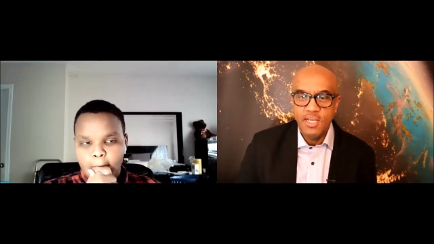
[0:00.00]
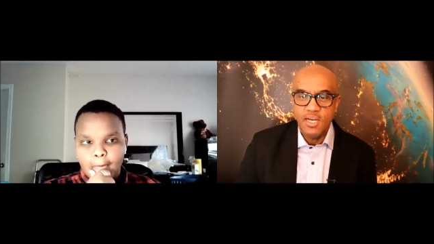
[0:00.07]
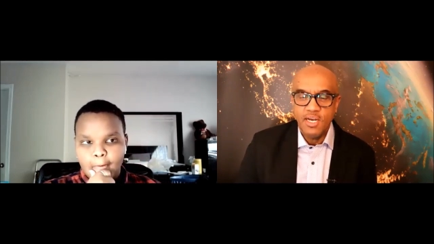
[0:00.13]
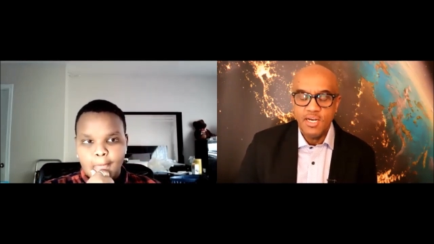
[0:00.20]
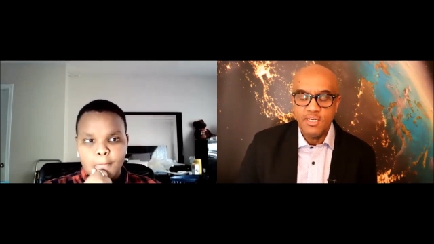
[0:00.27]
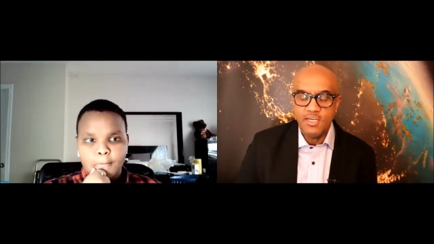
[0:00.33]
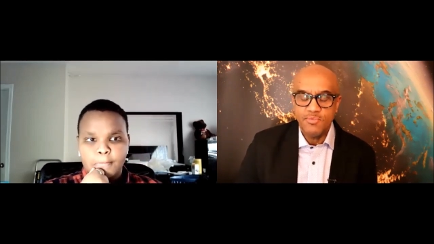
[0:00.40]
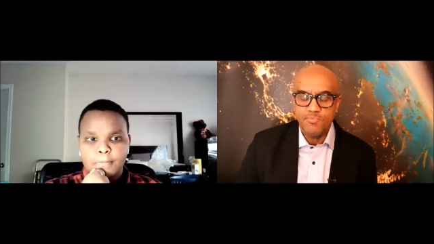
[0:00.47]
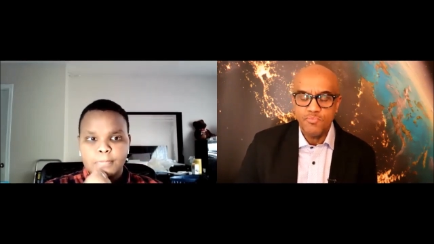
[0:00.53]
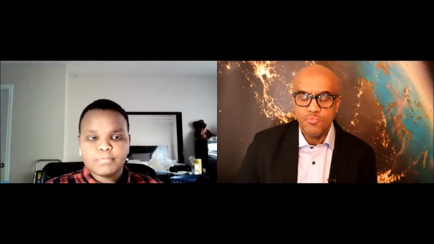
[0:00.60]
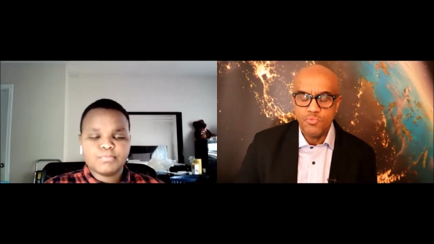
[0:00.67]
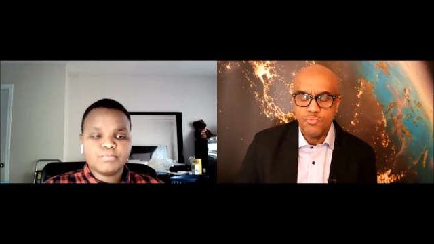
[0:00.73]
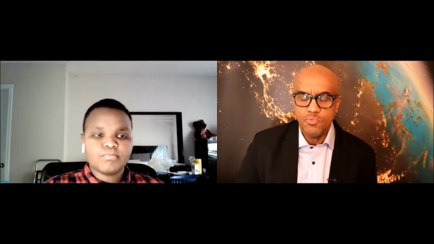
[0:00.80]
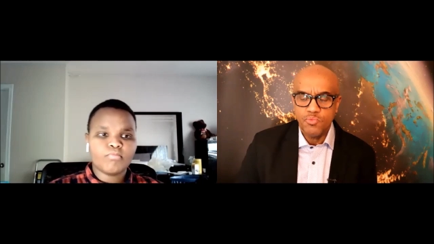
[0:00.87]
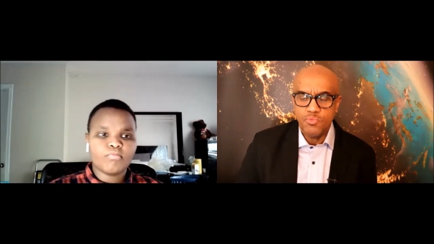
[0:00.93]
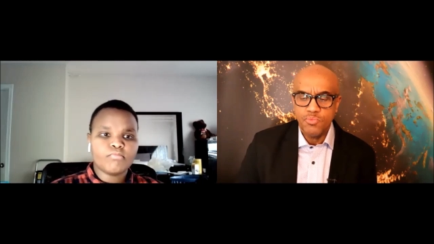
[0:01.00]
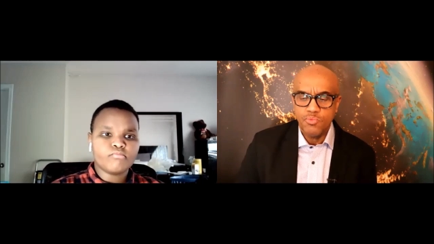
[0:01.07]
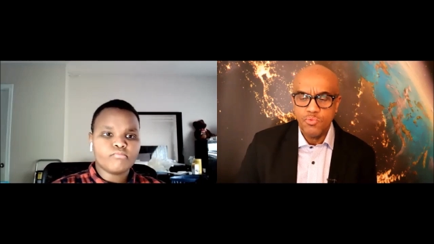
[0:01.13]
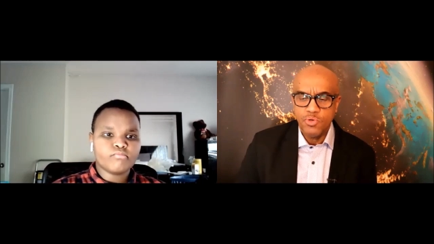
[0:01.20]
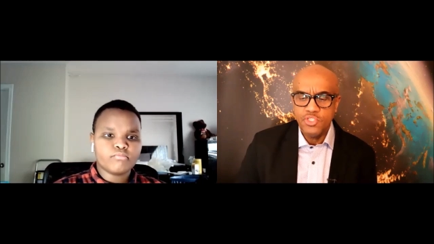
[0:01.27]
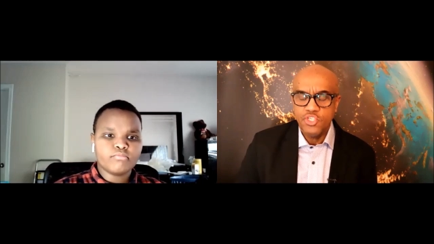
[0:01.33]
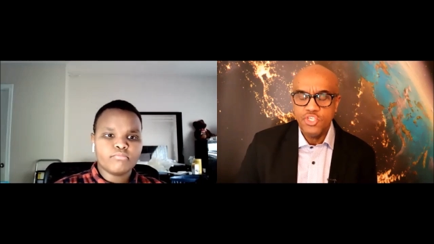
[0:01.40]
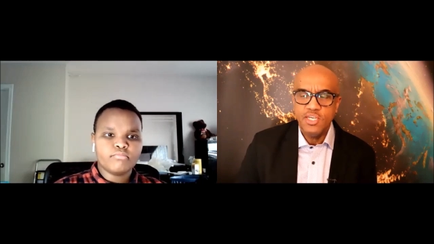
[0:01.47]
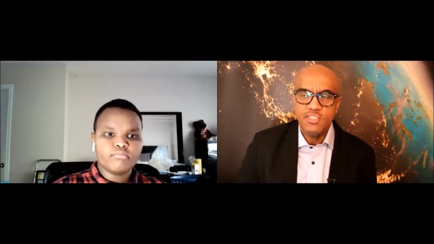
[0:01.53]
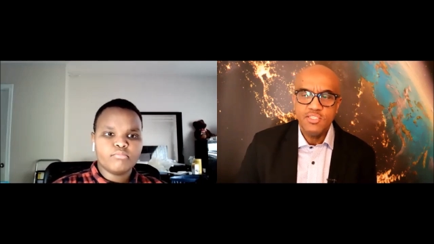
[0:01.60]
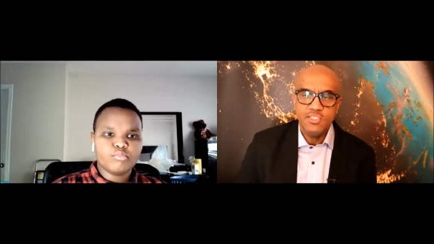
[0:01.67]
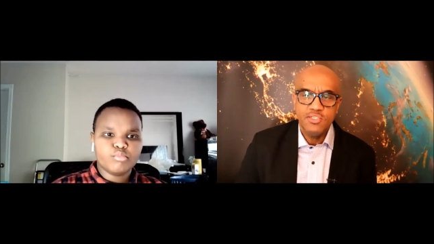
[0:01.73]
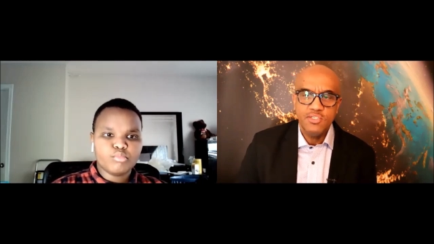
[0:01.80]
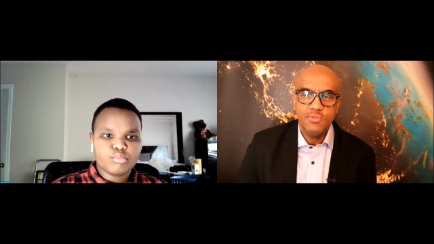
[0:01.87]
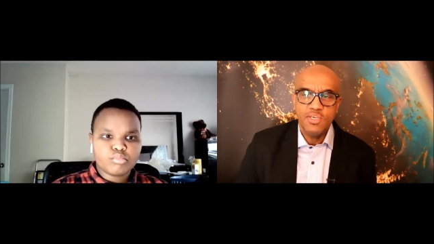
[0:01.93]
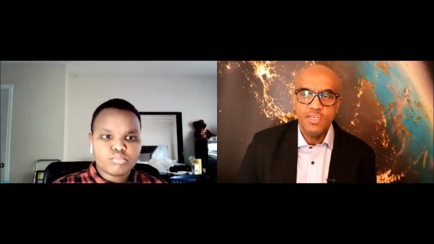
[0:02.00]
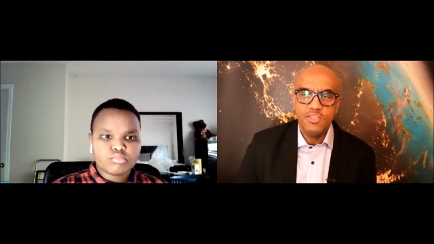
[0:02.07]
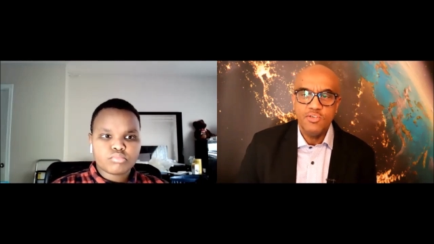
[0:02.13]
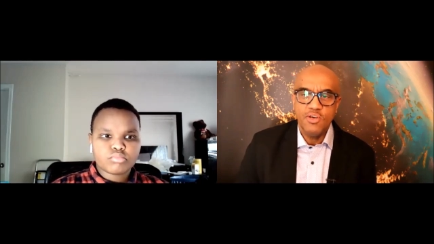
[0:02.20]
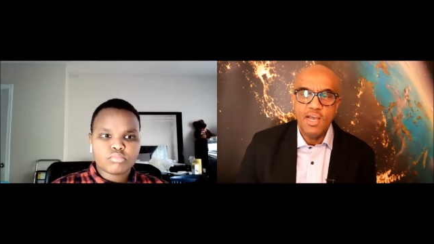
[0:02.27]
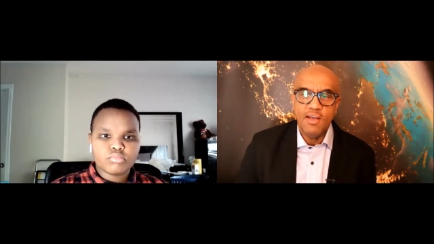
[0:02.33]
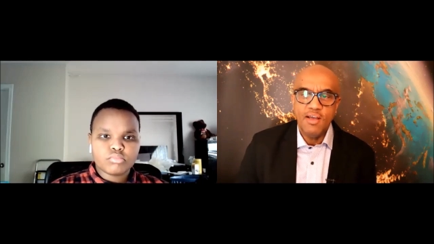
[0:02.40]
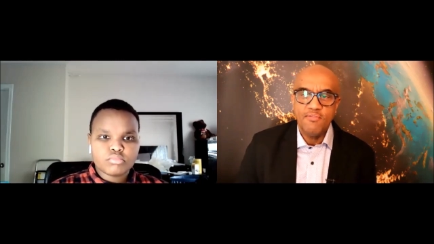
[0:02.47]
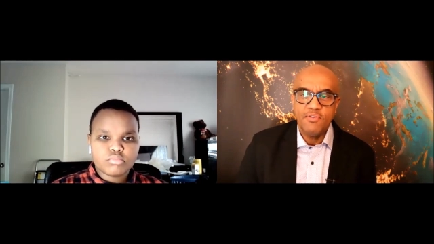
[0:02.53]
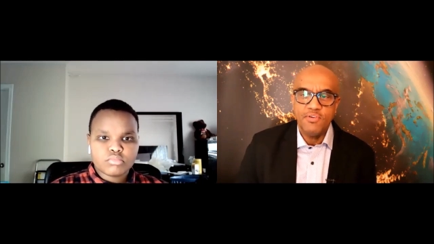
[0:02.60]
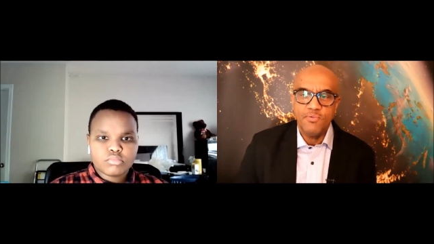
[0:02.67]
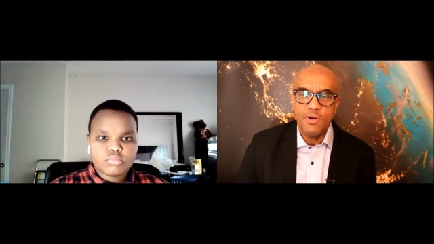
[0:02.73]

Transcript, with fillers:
Speaker 1: Uh, it, what chances do you think you have in